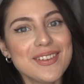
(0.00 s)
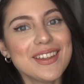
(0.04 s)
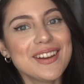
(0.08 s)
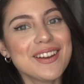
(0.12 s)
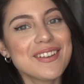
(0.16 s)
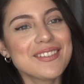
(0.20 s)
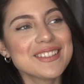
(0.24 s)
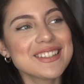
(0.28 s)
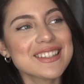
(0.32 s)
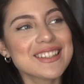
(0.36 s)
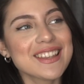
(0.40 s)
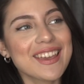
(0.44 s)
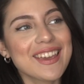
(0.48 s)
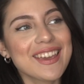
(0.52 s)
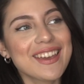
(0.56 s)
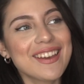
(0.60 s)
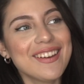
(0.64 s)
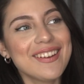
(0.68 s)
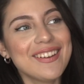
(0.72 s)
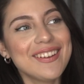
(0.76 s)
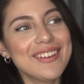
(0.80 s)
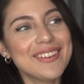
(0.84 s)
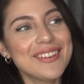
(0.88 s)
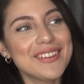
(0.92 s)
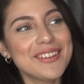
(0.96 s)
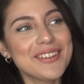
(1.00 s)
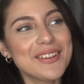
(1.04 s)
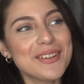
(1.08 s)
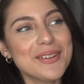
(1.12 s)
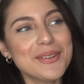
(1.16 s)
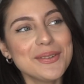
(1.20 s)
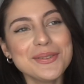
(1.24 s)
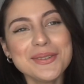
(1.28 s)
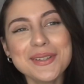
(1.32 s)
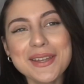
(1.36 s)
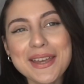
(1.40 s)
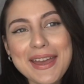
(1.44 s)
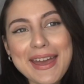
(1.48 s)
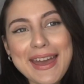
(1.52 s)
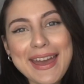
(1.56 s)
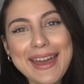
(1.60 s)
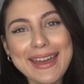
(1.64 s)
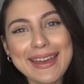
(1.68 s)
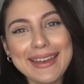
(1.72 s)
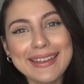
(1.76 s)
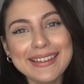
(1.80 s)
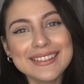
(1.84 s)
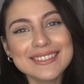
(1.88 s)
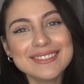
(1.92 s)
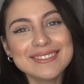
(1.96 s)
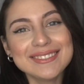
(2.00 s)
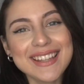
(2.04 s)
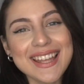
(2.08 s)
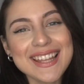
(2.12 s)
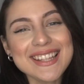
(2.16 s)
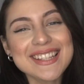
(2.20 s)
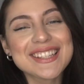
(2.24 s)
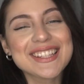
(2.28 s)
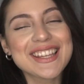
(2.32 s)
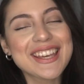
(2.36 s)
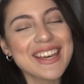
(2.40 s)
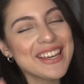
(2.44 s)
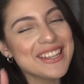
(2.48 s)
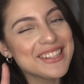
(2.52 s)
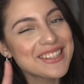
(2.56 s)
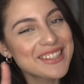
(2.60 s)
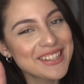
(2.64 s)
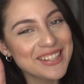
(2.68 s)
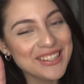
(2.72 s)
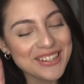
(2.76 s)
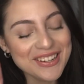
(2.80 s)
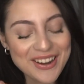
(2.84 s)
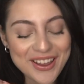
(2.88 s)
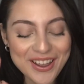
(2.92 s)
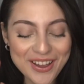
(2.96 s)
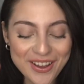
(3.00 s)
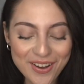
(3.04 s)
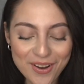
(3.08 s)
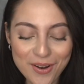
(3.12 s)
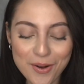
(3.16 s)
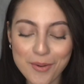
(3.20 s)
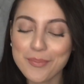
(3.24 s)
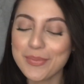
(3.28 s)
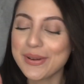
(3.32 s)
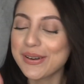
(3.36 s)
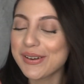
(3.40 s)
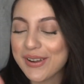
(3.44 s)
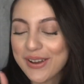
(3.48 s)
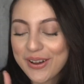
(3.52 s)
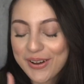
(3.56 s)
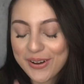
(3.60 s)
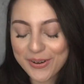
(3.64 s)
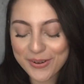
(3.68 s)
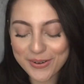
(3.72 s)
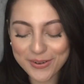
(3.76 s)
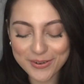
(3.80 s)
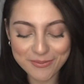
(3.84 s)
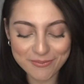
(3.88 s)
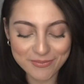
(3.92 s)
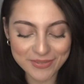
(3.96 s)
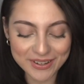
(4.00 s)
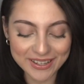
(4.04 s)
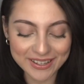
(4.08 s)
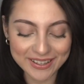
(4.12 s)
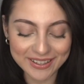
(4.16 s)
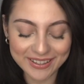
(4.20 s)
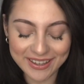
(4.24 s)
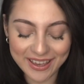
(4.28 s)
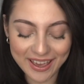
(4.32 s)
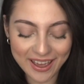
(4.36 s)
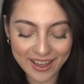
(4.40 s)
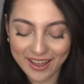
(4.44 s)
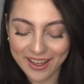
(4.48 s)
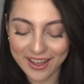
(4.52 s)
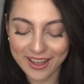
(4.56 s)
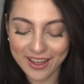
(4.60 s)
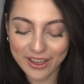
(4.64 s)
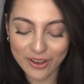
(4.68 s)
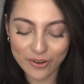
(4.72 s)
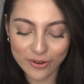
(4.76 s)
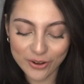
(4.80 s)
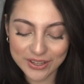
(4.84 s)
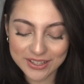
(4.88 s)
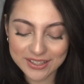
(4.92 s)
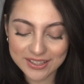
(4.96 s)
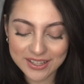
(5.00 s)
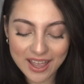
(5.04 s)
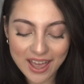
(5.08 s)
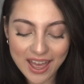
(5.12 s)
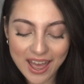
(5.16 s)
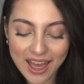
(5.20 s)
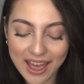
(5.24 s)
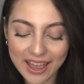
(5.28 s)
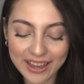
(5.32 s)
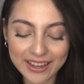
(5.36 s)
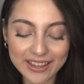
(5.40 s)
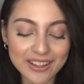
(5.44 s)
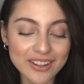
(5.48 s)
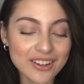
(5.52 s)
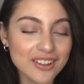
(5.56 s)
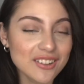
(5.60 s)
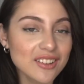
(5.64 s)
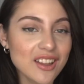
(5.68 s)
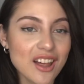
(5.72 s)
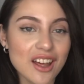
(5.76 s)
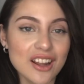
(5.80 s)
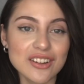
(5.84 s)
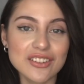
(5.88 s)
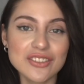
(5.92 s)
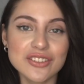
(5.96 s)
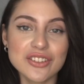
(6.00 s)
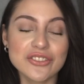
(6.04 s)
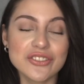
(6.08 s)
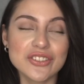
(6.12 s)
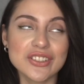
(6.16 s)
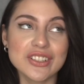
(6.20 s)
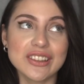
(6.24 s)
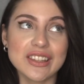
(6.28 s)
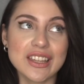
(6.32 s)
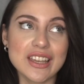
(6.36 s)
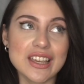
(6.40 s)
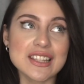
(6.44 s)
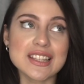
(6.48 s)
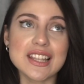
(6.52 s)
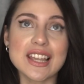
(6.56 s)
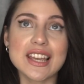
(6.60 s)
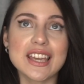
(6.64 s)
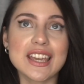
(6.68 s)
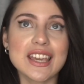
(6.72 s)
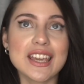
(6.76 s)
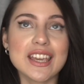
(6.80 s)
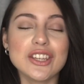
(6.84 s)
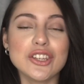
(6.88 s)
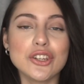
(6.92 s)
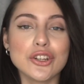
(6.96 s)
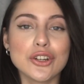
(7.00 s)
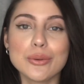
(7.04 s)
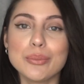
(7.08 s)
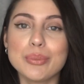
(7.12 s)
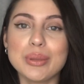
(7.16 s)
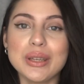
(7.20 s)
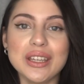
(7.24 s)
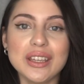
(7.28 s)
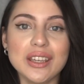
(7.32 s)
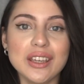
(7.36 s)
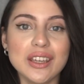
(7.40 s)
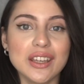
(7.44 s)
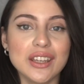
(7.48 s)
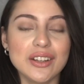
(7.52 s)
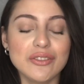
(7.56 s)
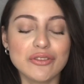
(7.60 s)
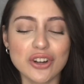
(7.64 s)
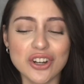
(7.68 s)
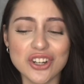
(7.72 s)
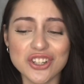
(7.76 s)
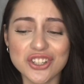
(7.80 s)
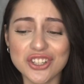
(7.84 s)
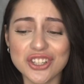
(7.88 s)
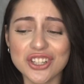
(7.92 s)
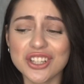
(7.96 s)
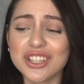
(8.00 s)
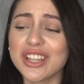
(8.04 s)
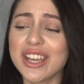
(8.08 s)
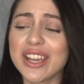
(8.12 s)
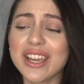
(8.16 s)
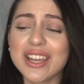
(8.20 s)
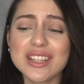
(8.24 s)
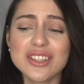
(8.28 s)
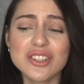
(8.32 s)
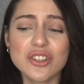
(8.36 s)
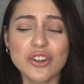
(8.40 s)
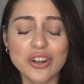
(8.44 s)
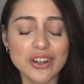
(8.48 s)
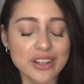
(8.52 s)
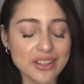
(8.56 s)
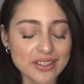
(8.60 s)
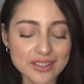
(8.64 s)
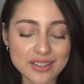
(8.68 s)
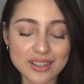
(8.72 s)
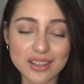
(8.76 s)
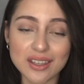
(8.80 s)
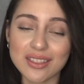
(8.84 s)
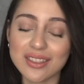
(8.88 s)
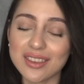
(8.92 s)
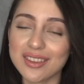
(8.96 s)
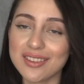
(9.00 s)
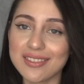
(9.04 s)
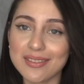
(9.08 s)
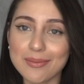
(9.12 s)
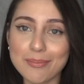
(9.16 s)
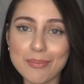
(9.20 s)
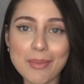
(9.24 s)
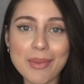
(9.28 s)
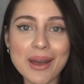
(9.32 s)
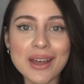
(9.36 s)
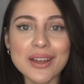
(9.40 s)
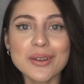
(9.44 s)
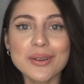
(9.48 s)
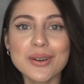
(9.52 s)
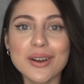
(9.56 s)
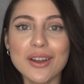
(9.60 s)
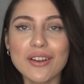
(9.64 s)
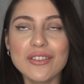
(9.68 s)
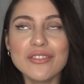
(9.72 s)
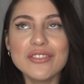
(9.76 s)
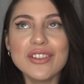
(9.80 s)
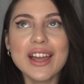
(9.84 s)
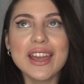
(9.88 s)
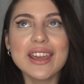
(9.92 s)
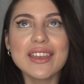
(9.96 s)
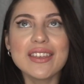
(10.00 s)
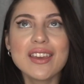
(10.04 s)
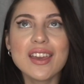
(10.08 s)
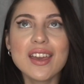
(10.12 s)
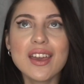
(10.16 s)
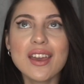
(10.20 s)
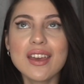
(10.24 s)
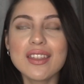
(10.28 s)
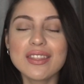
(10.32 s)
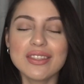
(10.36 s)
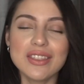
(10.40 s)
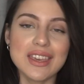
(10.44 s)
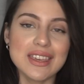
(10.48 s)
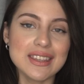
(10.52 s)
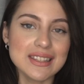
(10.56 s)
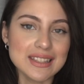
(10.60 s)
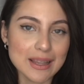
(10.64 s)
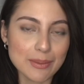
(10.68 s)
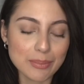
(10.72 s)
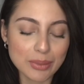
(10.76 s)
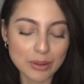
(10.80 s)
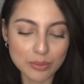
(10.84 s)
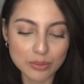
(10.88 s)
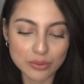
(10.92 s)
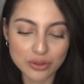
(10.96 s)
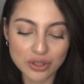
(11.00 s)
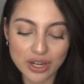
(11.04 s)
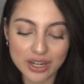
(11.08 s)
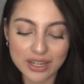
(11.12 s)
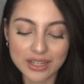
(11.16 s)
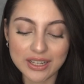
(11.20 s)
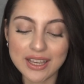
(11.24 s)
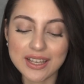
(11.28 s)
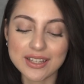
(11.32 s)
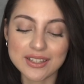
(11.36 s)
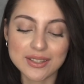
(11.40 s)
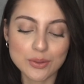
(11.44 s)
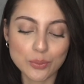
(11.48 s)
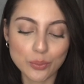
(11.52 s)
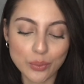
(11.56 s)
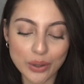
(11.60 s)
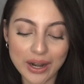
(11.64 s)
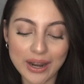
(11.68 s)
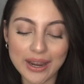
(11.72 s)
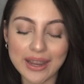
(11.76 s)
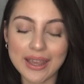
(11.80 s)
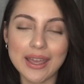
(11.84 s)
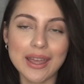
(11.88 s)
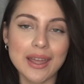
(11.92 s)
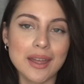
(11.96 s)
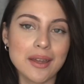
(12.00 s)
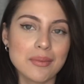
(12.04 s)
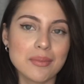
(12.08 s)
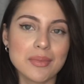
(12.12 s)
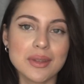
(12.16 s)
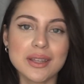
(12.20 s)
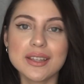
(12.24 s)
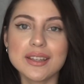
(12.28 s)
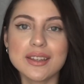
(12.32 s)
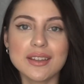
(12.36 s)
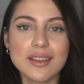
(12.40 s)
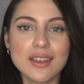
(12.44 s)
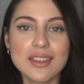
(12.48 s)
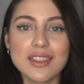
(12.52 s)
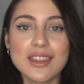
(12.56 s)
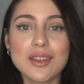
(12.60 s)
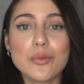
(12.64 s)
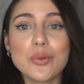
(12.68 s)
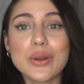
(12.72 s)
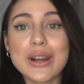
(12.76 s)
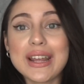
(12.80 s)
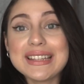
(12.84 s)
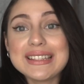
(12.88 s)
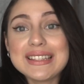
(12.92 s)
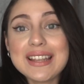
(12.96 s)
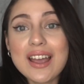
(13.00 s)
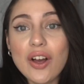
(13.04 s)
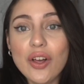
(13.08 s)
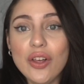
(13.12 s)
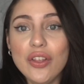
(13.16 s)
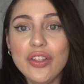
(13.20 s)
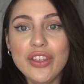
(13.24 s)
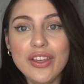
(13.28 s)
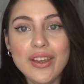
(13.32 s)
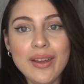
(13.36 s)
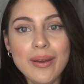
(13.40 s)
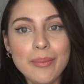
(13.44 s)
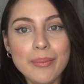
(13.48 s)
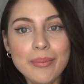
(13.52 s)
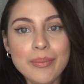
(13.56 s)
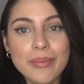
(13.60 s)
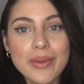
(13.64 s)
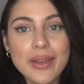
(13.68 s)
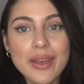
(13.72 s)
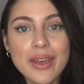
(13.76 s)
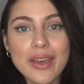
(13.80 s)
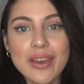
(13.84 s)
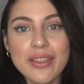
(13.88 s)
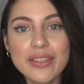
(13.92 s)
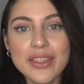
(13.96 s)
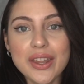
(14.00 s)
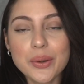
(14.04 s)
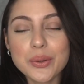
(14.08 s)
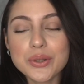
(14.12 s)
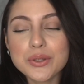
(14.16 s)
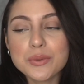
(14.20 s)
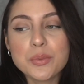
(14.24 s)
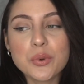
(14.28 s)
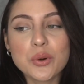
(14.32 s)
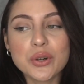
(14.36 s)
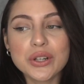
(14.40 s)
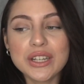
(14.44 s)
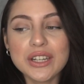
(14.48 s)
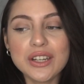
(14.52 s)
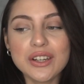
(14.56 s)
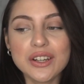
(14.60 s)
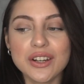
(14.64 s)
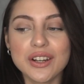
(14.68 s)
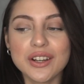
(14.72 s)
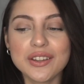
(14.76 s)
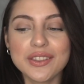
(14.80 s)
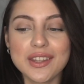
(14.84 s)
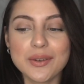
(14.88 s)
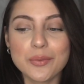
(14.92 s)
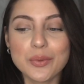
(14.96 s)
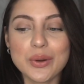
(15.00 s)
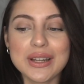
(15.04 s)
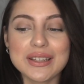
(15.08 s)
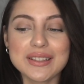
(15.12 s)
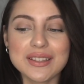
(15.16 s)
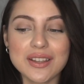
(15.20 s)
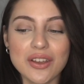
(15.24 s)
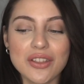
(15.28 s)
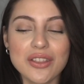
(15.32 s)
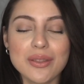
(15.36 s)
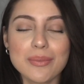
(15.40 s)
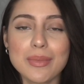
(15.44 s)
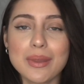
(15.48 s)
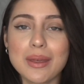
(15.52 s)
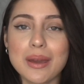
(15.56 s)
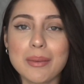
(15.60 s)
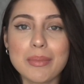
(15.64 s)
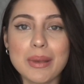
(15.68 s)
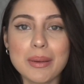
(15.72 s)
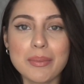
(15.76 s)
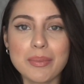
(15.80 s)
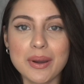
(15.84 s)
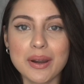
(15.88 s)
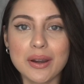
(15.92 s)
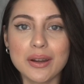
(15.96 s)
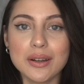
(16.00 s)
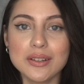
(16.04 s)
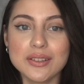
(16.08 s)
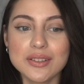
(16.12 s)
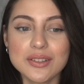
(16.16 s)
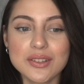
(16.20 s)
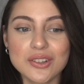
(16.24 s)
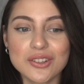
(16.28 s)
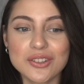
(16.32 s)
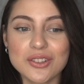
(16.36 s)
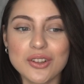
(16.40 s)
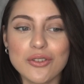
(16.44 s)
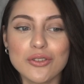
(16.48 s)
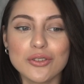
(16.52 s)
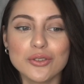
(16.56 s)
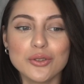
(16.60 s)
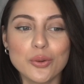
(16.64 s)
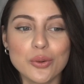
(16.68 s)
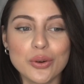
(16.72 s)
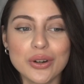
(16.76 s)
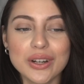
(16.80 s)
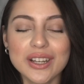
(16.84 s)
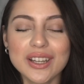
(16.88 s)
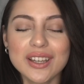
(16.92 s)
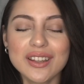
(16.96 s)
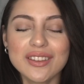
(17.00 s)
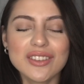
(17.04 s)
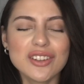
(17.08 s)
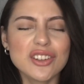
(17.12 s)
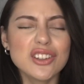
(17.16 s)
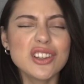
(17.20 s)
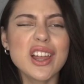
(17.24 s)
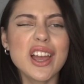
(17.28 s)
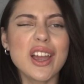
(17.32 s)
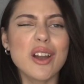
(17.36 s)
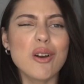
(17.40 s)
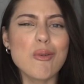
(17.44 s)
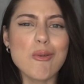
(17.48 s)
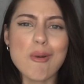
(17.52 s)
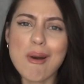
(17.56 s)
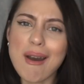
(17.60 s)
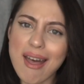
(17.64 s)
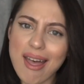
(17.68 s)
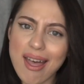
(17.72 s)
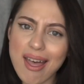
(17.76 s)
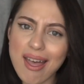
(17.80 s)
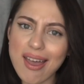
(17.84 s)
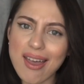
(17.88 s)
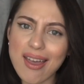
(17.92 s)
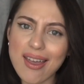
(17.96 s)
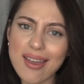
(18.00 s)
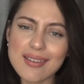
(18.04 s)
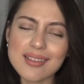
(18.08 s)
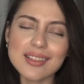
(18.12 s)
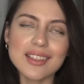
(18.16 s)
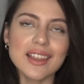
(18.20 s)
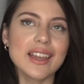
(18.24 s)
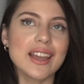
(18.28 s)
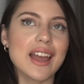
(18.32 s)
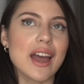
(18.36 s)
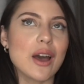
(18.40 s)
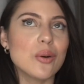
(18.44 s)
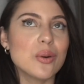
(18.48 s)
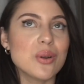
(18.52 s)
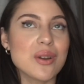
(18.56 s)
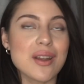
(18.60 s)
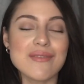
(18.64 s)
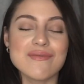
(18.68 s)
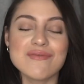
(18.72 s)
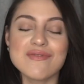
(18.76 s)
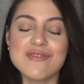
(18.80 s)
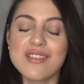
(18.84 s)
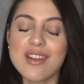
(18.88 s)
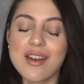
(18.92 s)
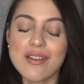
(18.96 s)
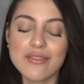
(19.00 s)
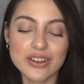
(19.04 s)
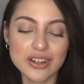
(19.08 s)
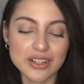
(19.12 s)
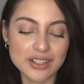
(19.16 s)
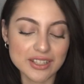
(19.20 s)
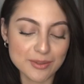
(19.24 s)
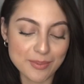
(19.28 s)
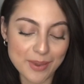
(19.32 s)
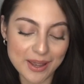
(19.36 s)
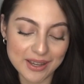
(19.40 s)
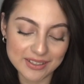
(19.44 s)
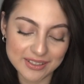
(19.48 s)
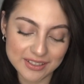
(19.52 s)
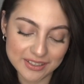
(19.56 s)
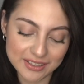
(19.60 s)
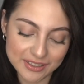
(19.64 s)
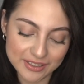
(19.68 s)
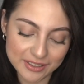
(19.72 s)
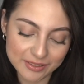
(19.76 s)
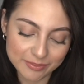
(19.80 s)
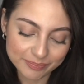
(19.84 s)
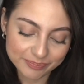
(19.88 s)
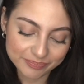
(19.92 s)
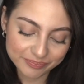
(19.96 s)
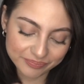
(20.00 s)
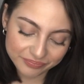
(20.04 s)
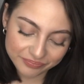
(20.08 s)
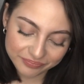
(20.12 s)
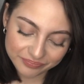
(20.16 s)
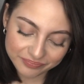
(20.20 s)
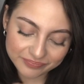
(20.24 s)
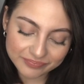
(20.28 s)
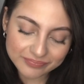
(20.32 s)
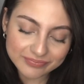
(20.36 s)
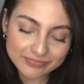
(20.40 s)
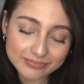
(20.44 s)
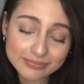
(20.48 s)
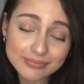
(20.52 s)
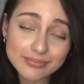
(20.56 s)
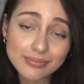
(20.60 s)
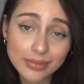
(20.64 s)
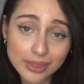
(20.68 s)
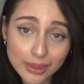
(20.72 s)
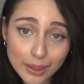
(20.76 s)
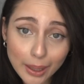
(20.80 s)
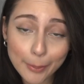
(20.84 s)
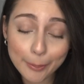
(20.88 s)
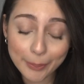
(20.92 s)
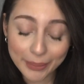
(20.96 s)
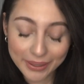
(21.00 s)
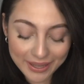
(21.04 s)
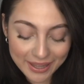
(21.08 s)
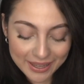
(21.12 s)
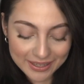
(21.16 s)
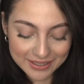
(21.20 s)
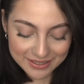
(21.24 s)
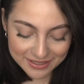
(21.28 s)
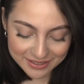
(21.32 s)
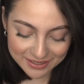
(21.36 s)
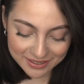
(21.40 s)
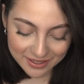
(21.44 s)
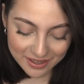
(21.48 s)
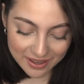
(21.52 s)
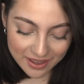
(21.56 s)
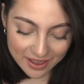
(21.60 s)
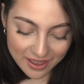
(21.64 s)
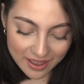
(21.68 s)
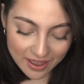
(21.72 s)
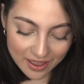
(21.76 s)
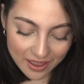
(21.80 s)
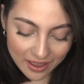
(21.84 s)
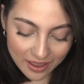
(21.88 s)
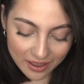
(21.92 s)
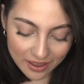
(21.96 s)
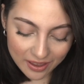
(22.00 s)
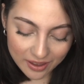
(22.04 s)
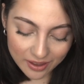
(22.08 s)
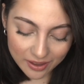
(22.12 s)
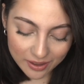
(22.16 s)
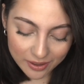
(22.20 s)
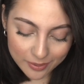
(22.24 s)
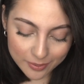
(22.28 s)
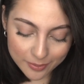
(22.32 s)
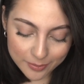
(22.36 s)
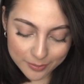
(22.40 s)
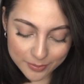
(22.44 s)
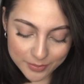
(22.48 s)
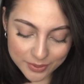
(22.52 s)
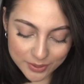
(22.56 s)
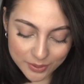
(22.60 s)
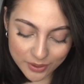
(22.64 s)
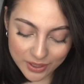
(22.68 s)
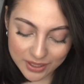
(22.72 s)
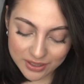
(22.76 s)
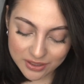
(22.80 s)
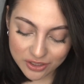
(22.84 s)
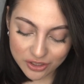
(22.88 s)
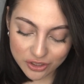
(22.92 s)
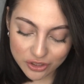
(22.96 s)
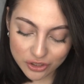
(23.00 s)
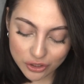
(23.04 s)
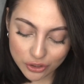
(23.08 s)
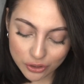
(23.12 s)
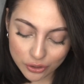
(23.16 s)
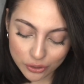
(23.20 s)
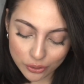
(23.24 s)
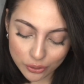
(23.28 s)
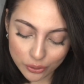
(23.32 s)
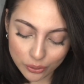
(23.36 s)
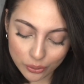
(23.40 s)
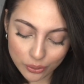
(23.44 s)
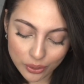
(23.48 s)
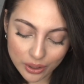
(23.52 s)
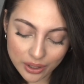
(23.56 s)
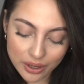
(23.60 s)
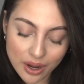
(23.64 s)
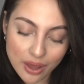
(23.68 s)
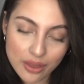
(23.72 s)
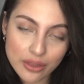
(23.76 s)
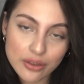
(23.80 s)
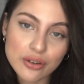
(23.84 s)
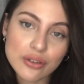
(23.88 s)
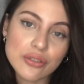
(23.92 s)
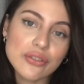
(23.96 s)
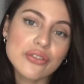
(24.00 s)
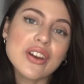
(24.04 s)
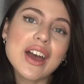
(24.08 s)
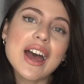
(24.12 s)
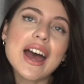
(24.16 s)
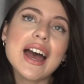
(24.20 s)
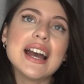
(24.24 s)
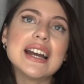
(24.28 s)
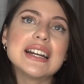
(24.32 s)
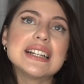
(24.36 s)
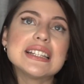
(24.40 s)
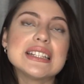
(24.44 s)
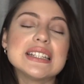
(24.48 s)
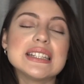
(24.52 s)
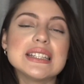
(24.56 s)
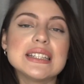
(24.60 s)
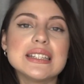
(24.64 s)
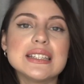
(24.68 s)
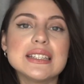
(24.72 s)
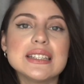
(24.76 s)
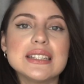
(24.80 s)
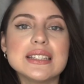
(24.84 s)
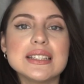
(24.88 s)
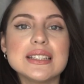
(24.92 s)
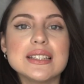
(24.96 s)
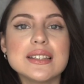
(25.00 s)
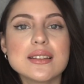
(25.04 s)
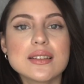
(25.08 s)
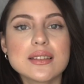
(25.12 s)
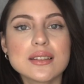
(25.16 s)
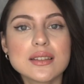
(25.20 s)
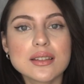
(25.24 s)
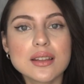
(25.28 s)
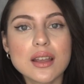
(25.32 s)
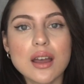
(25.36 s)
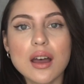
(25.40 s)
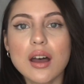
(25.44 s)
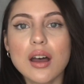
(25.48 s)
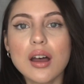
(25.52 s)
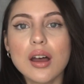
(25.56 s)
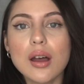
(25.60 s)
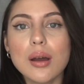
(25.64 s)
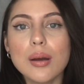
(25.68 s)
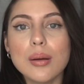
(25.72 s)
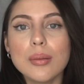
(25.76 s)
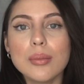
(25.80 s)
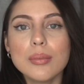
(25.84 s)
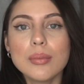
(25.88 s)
I was like, okay, that's good to know, but no. But yeah, I get a lot of different things. I get European, Russian, like it's crazy. The amount of like things that people try to guess what I am. And then when I tell them that I was born here, and then when I tell them that my parents are Salvadorian, they're like, what? Like I would have never expected. But yes, so that's two. Another fact is, I